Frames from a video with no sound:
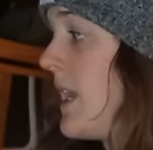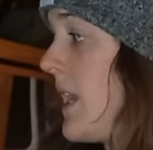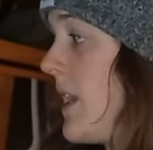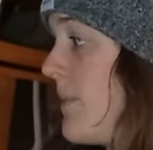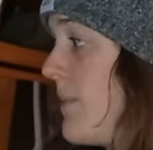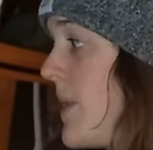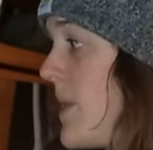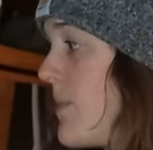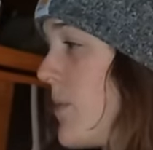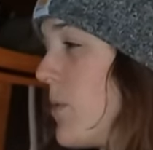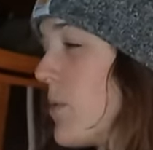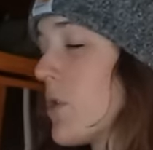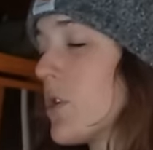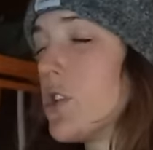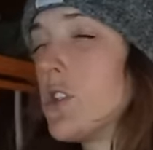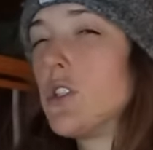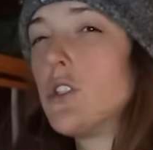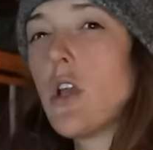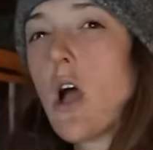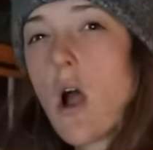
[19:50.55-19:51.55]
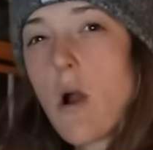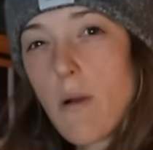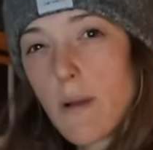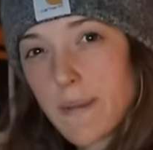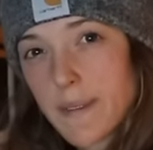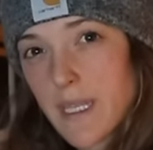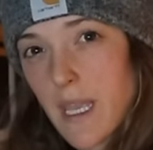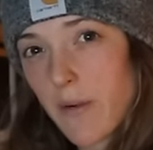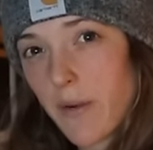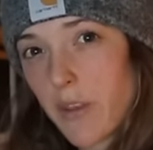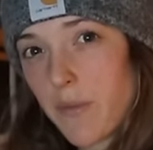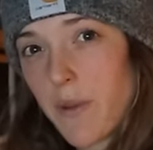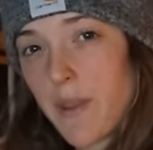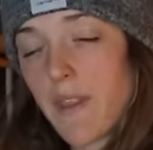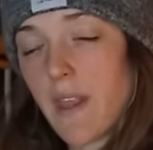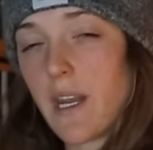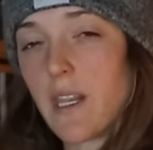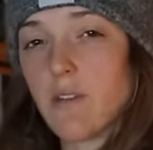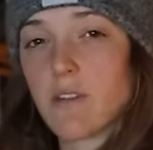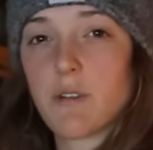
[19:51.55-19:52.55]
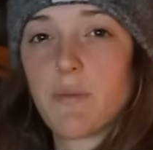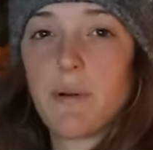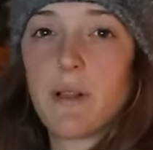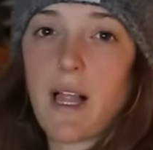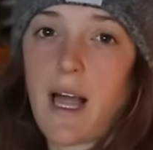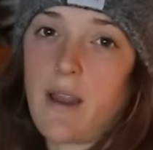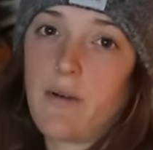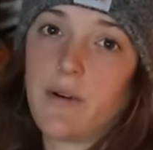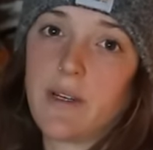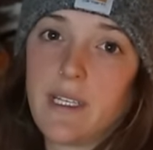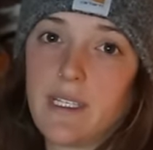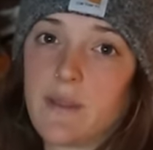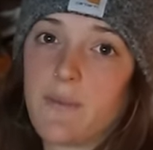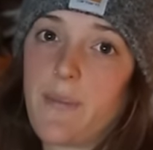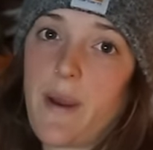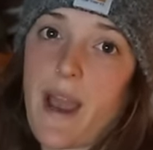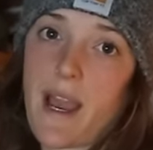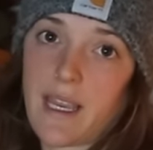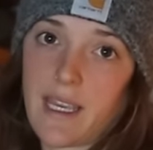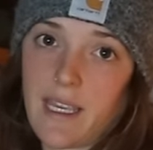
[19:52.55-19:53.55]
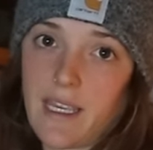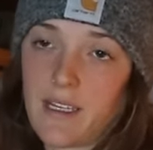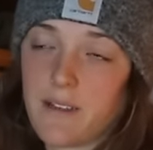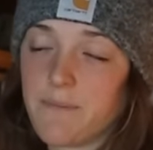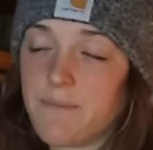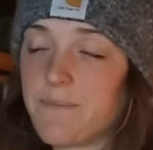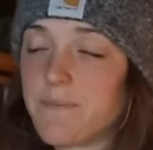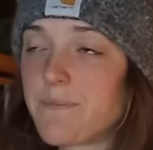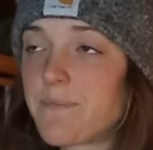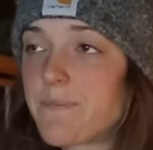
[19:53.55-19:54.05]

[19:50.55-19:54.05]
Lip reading: and people were so upset with me that I used plywood as backing.